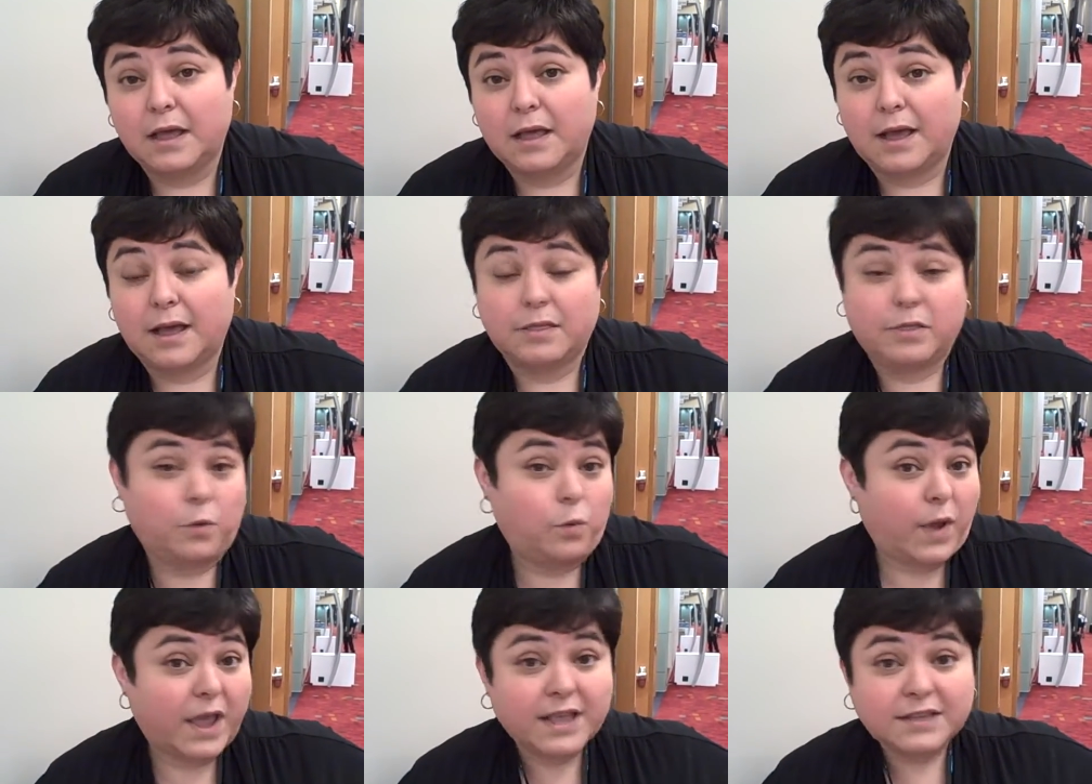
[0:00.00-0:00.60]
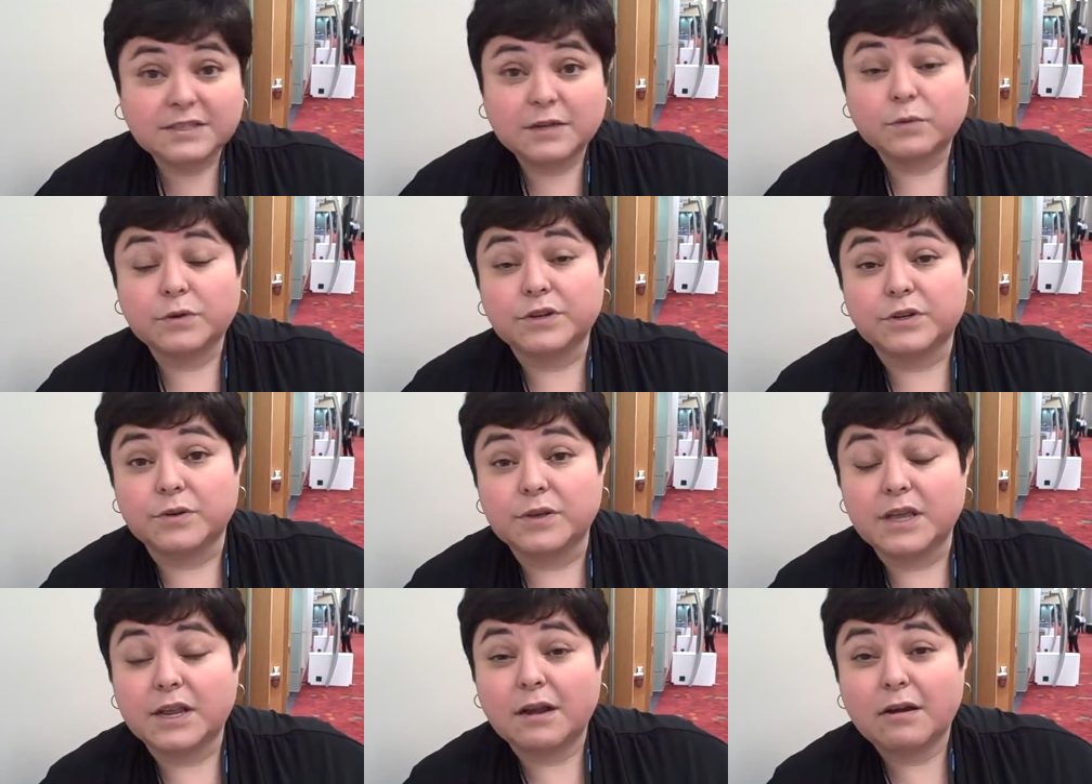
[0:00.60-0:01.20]
Uh, the ways that we're
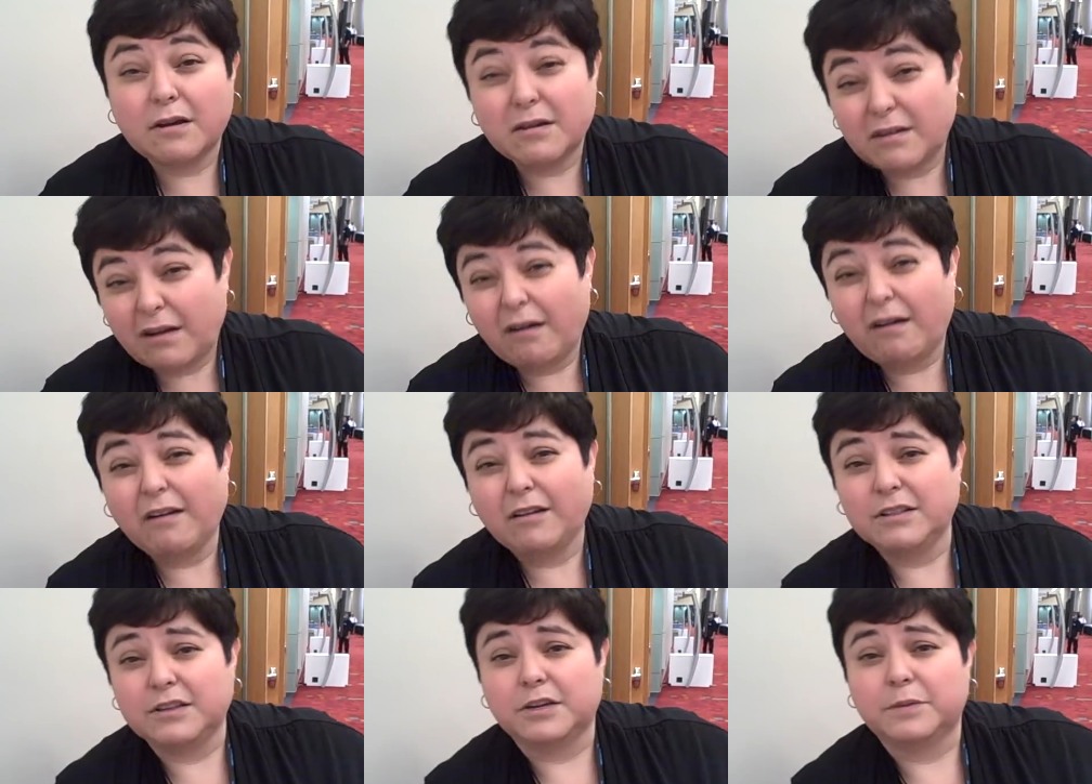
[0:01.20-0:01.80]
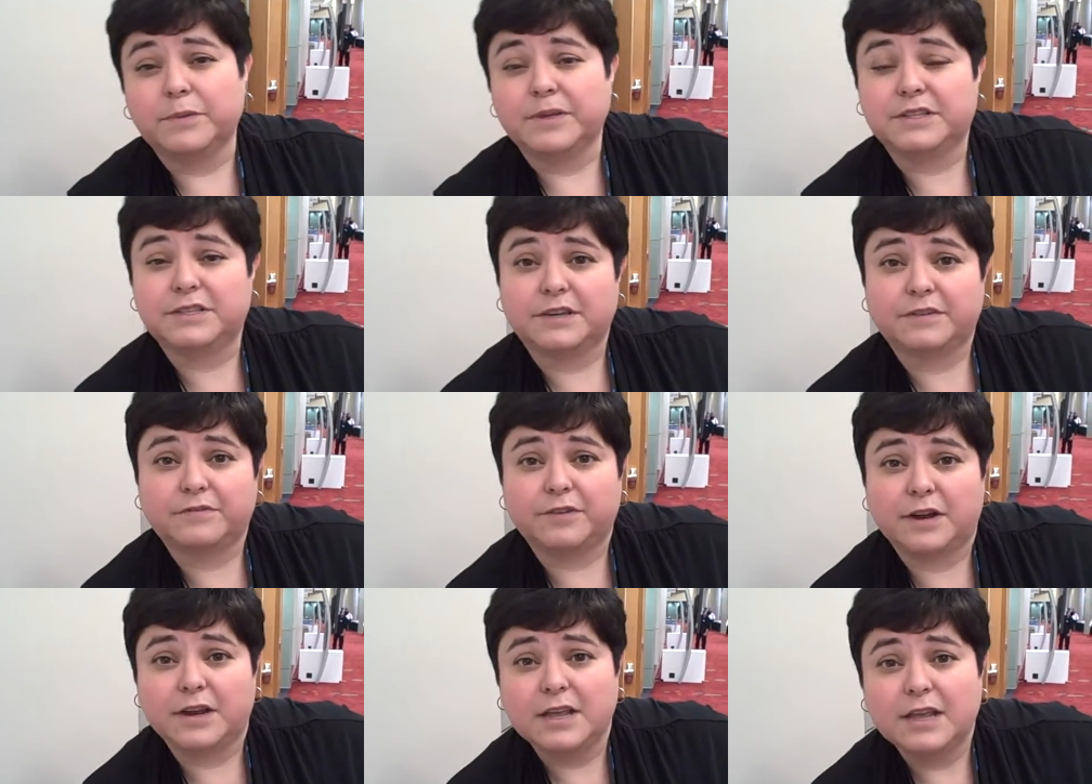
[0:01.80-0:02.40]
doing it are, are a little bit
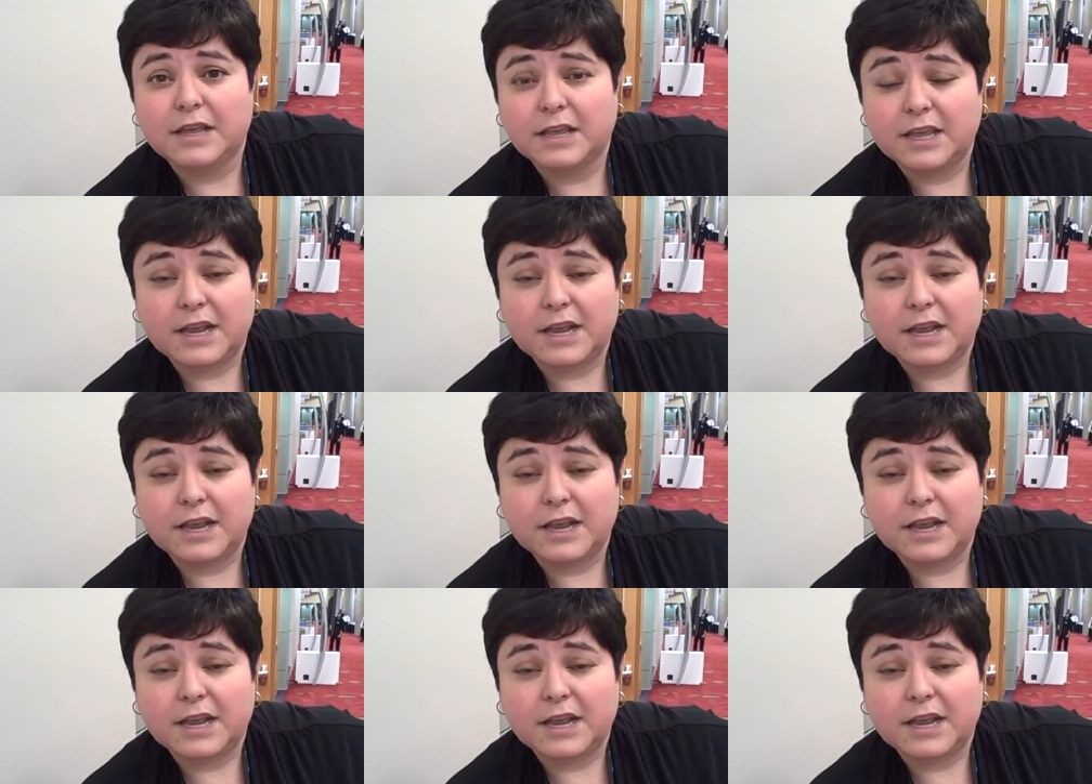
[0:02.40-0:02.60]
different.